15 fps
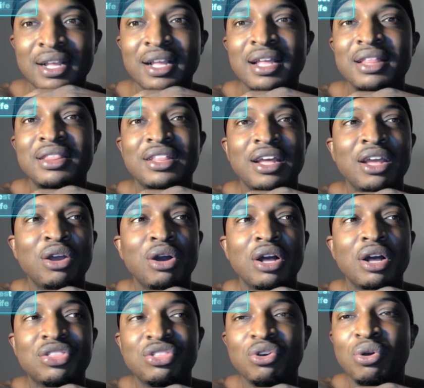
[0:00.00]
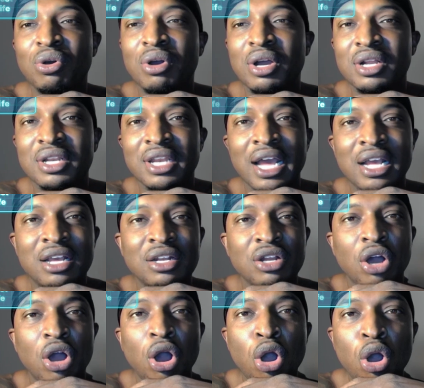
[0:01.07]
They are throwing like an
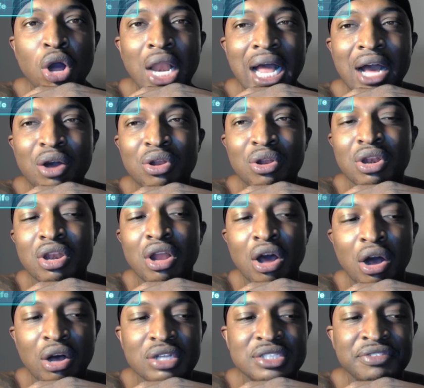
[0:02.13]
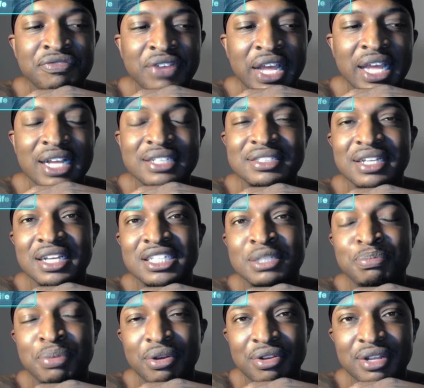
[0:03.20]
all-out Las Vegas
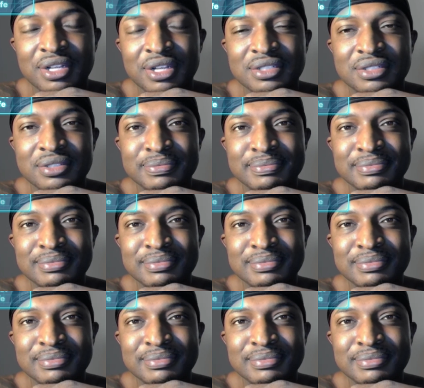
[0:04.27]
experience.